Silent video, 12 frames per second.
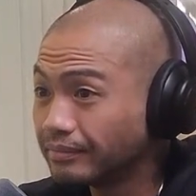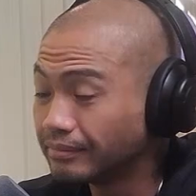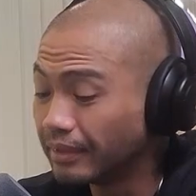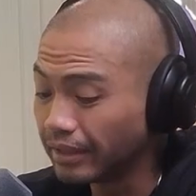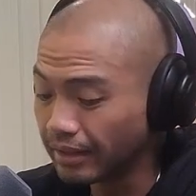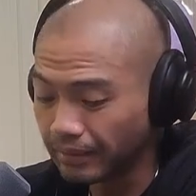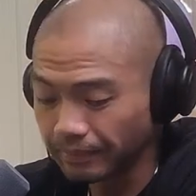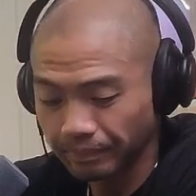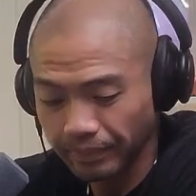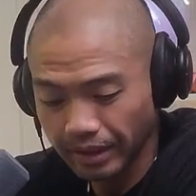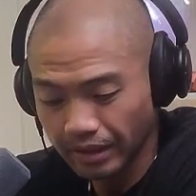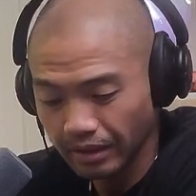But yeah.
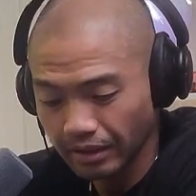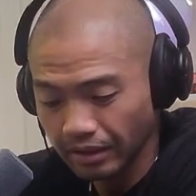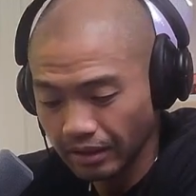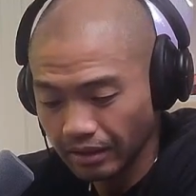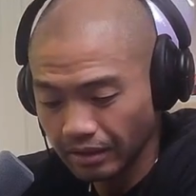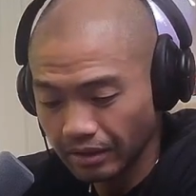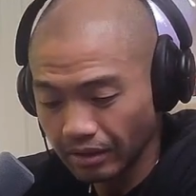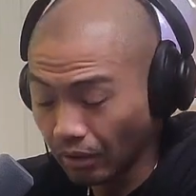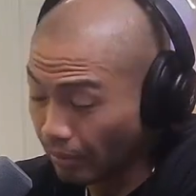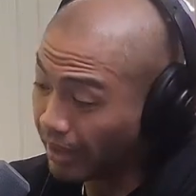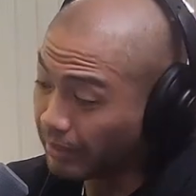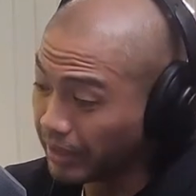All
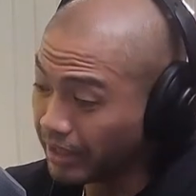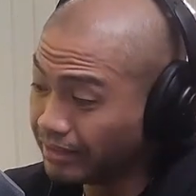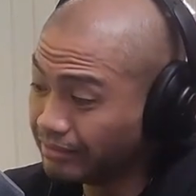right, man.